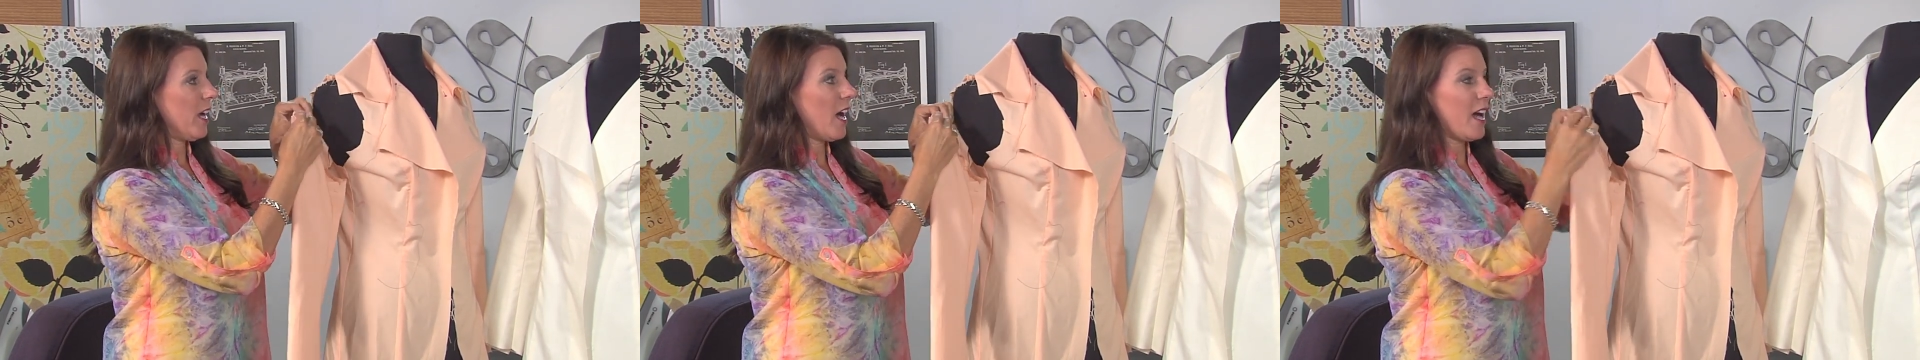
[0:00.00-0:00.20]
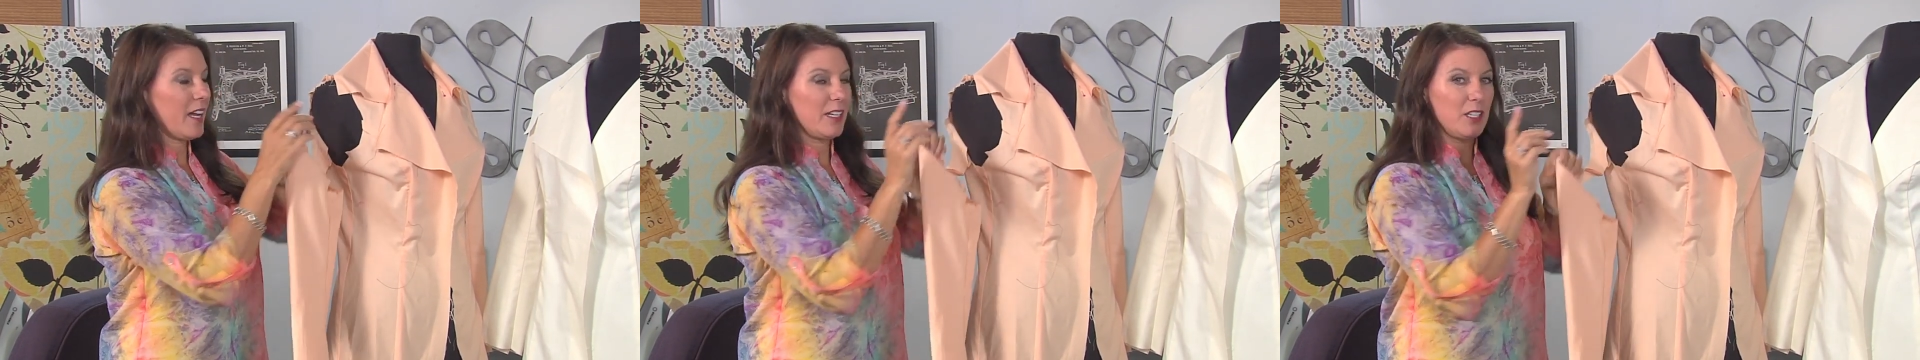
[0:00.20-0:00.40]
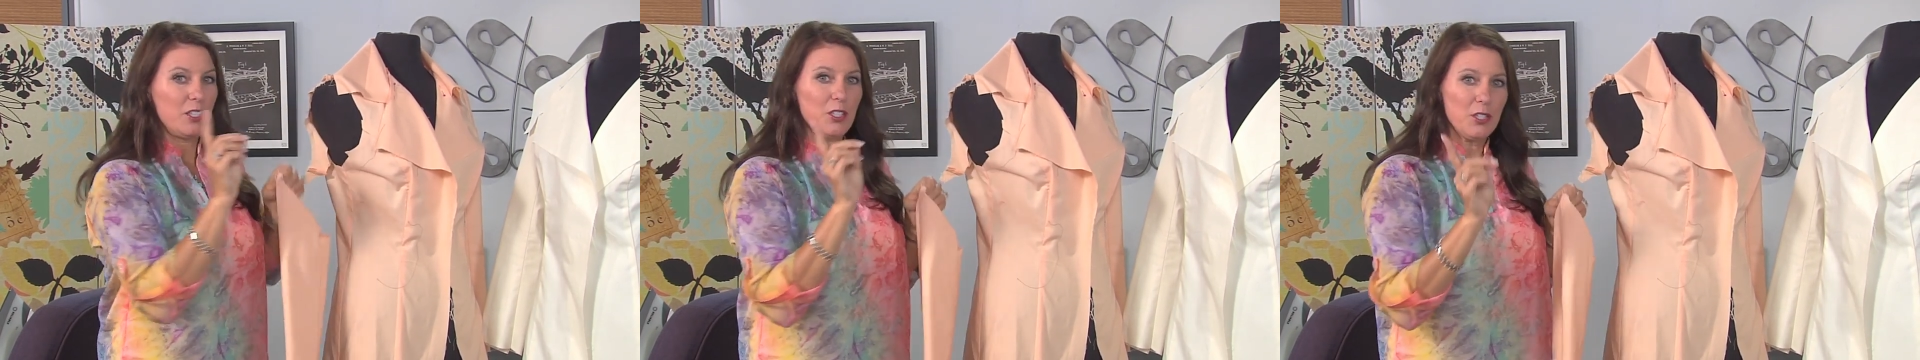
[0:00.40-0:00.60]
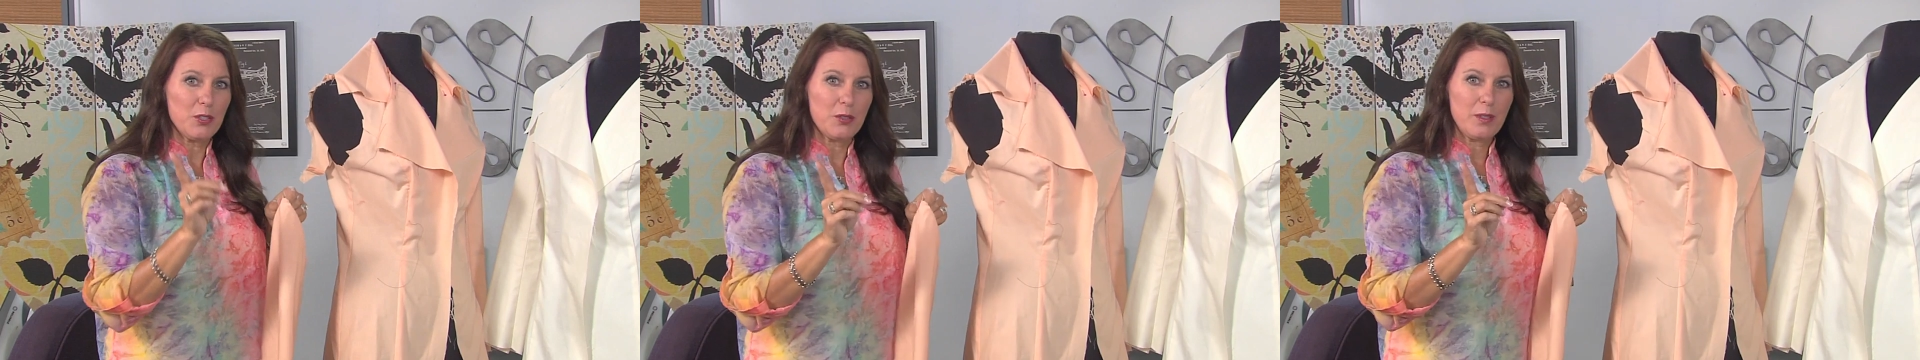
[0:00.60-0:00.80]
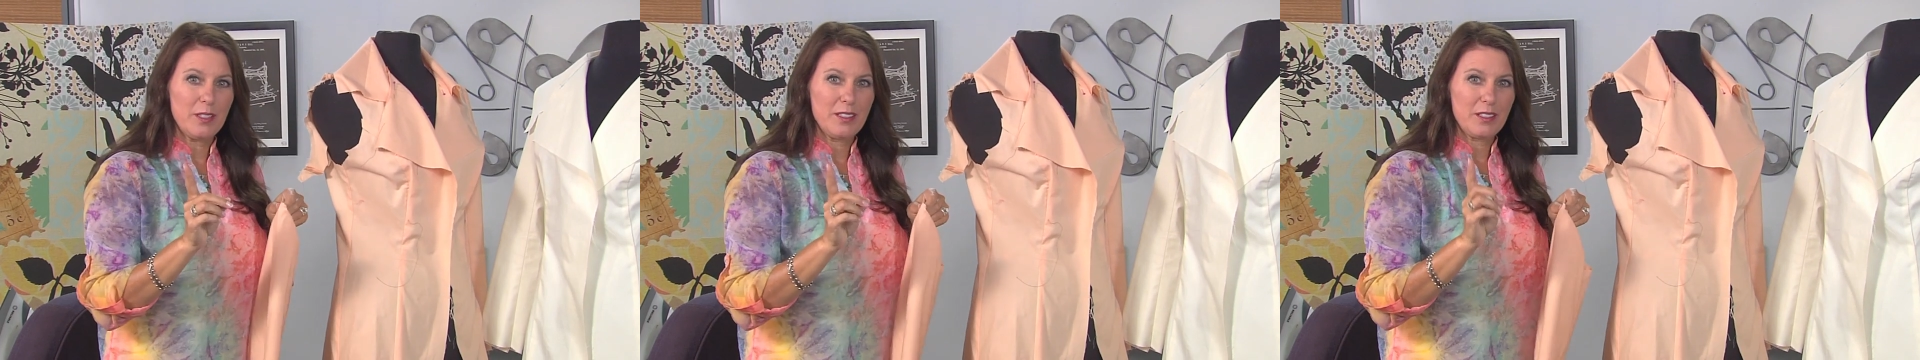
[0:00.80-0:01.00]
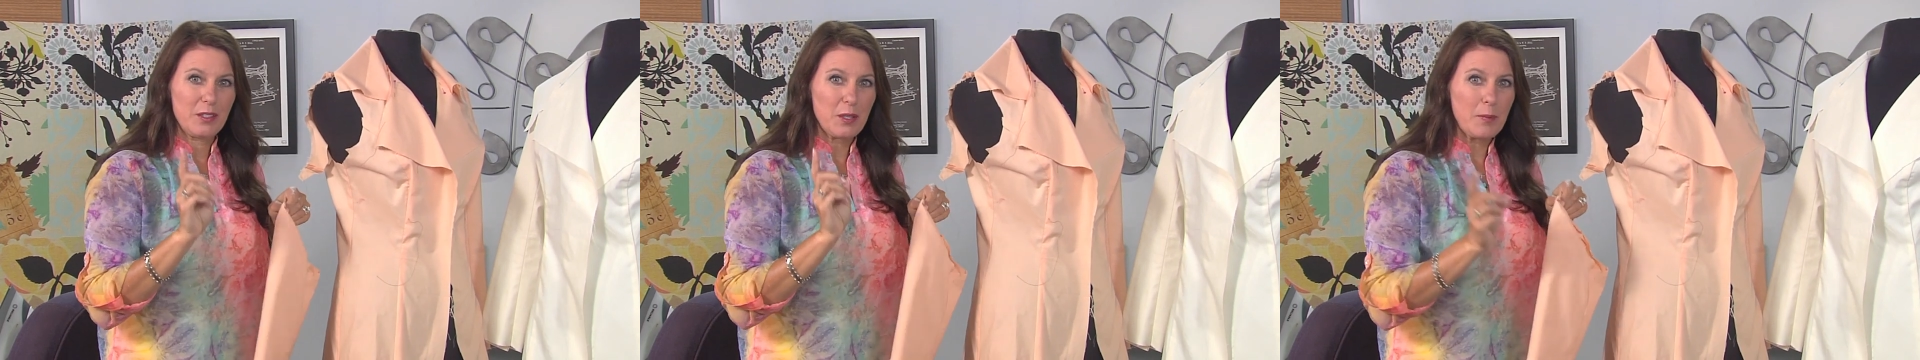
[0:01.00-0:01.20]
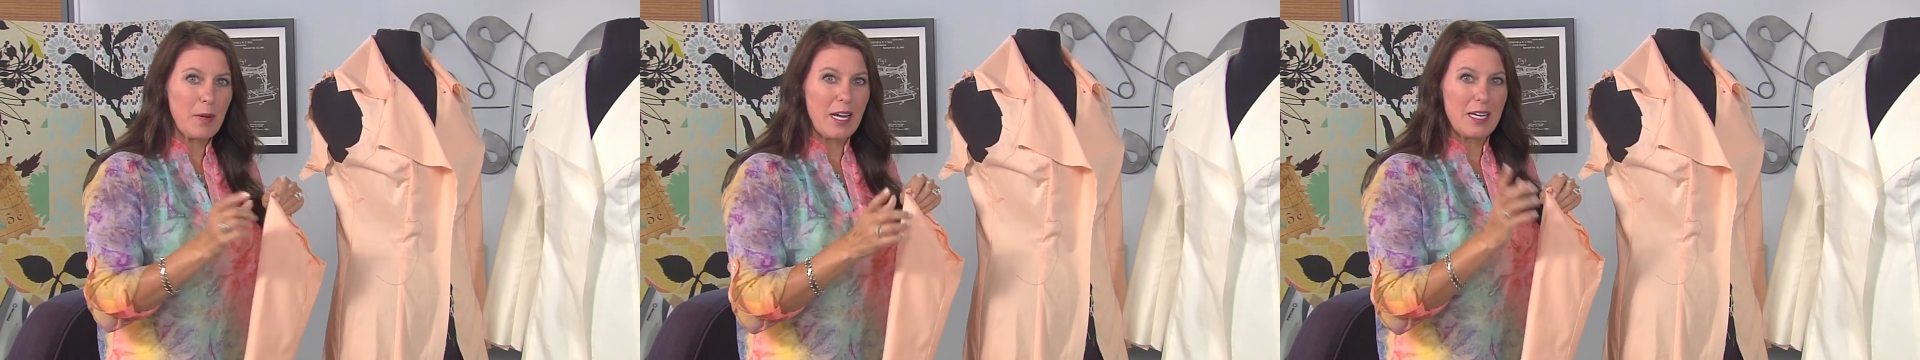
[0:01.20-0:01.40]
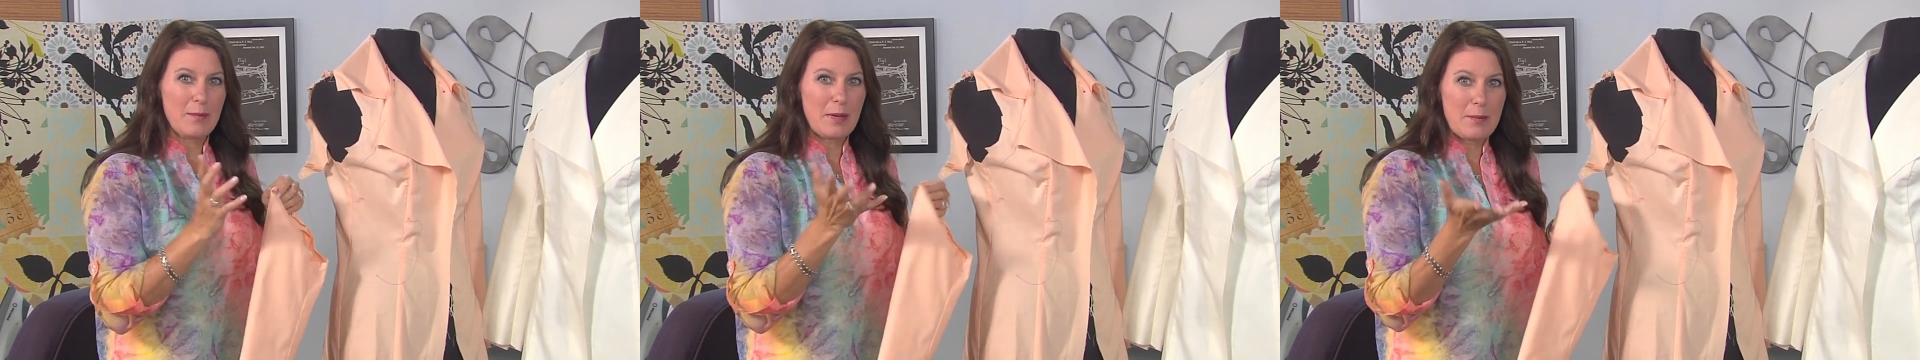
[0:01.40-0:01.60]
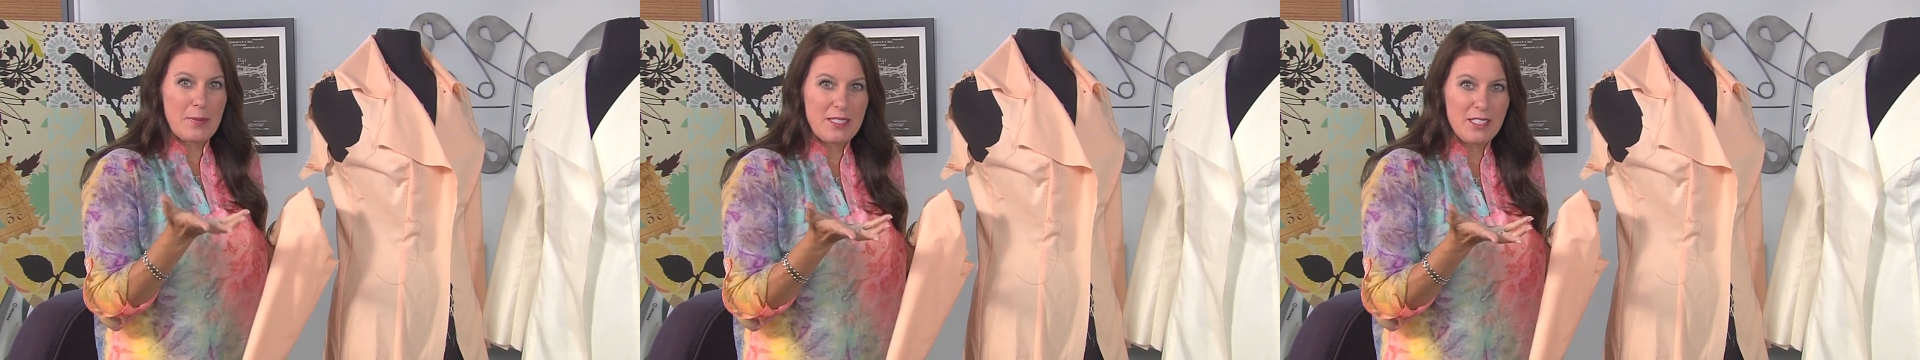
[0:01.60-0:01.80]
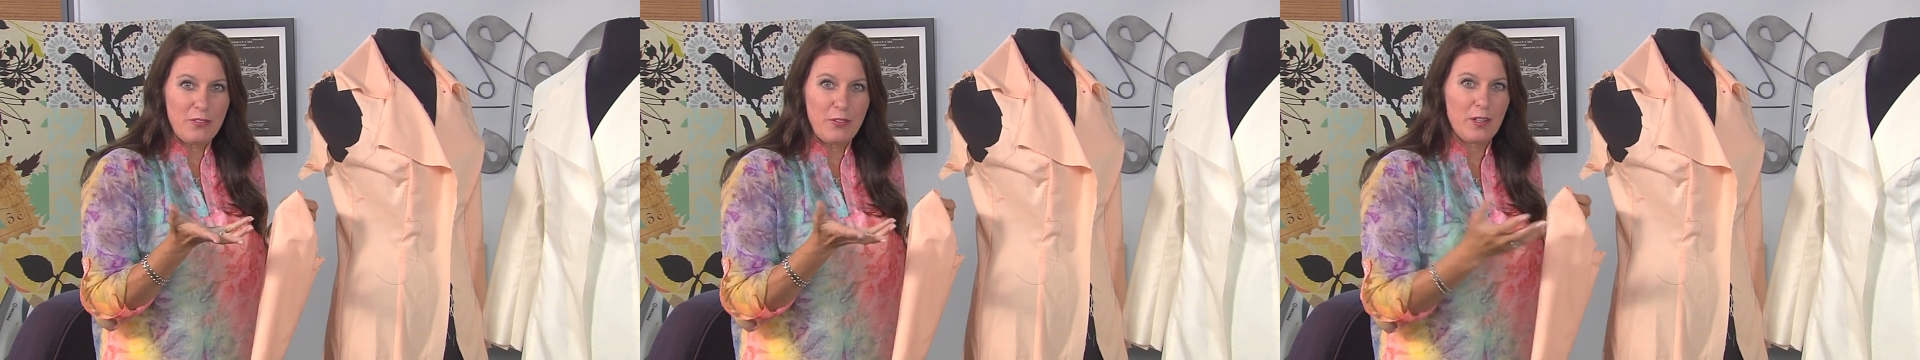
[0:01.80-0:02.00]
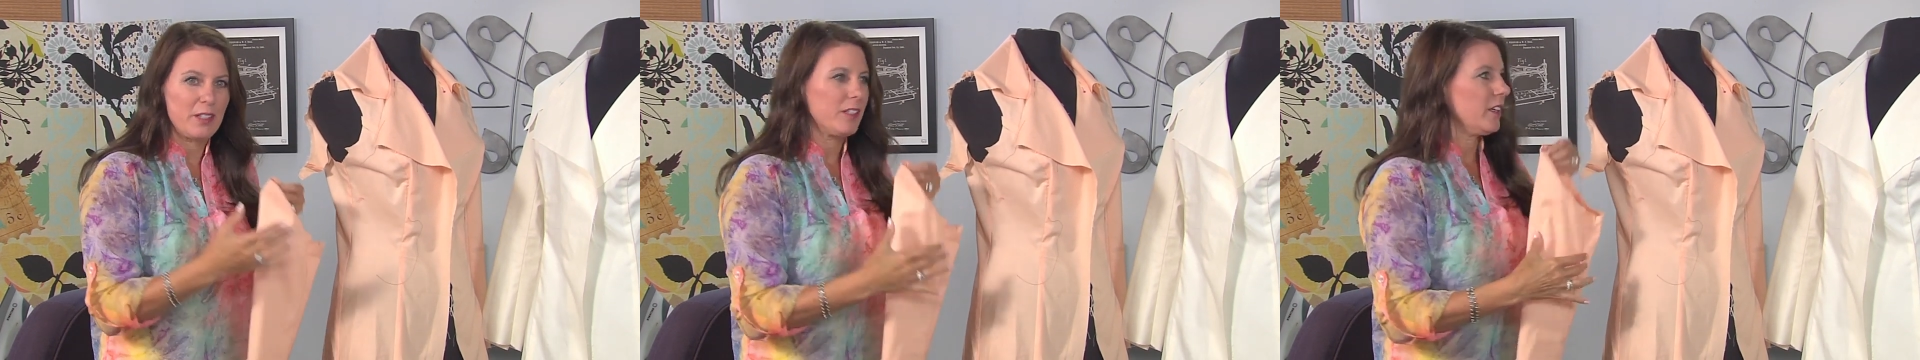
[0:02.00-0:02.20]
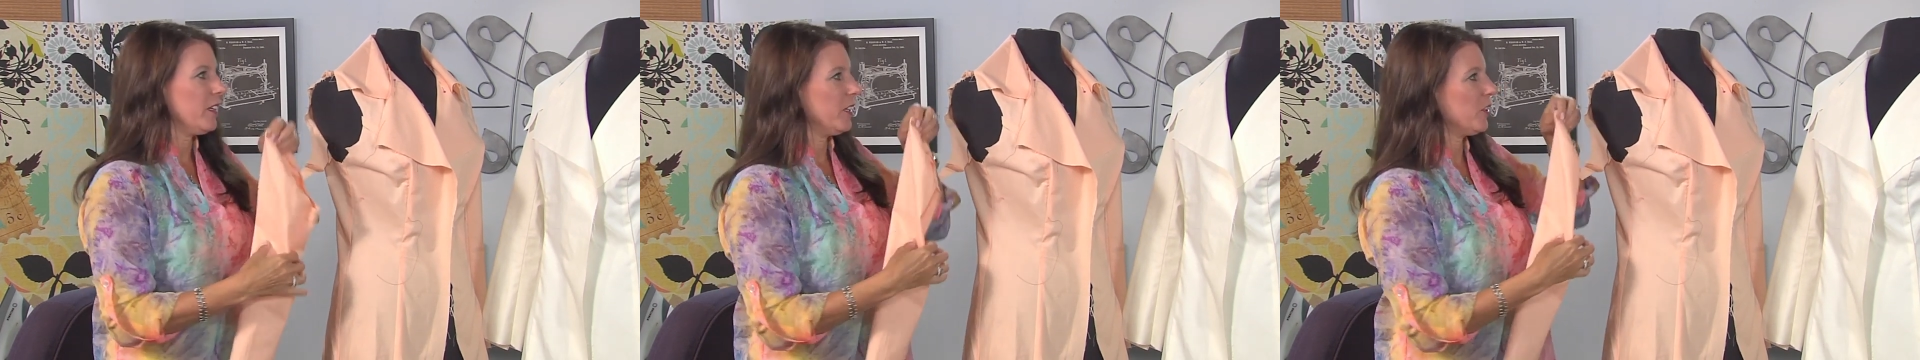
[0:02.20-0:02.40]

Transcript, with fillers: on you, your body might be different.